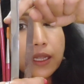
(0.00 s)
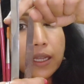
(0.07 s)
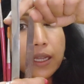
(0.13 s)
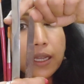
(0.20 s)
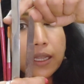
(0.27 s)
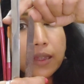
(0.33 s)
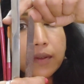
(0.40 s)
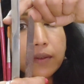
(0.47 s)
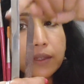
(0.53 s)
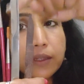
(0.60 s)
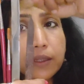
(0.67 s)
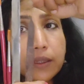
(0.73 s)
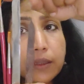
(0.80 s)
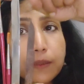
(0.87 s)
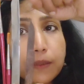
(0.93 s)
and the
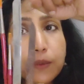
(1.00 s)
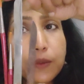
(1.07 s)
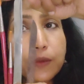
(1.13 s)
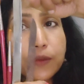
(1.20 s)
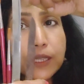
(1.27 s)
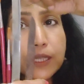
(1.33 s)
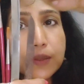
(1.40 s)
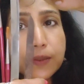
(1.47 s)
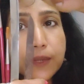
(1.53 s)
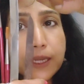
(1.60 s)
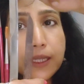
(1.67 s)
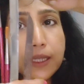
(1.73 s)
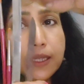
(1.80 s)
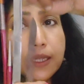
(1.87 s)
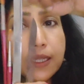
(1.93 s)
first one,
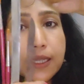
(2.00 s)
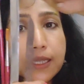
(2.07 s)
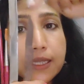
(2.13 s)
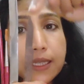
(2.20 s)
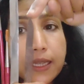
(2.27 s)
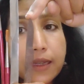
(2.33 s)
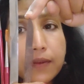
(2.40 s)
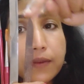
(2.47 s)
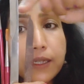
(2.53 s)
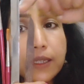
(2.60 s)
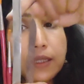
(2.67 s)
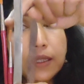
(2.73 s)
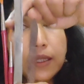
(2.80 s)
second one,